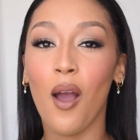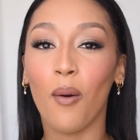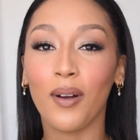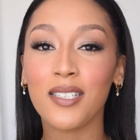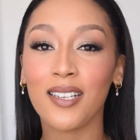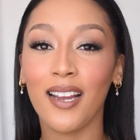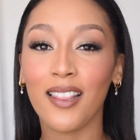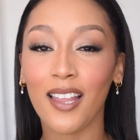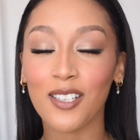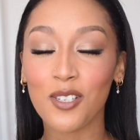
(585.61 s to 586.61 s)
Once
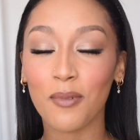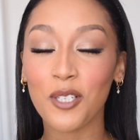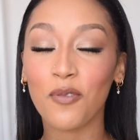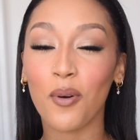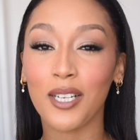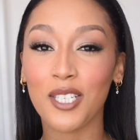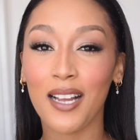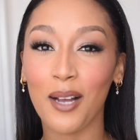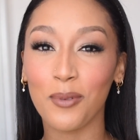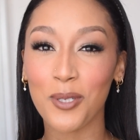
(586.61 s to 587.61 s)
again, thanks so much for watching.
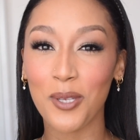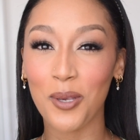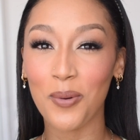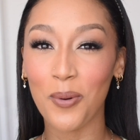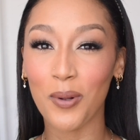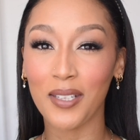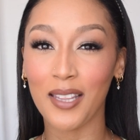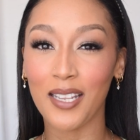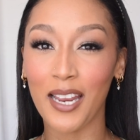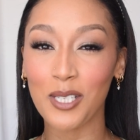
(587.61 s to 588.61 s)
I will see you all
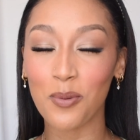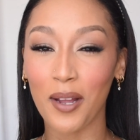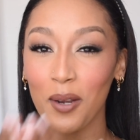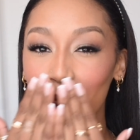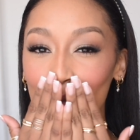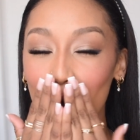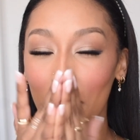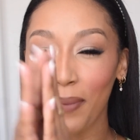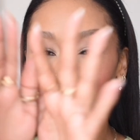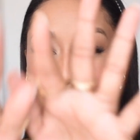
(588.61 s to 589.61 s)
in the next one.
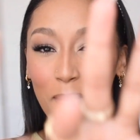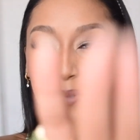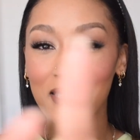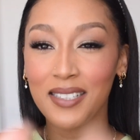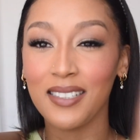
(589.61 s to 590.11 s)
Bye babes.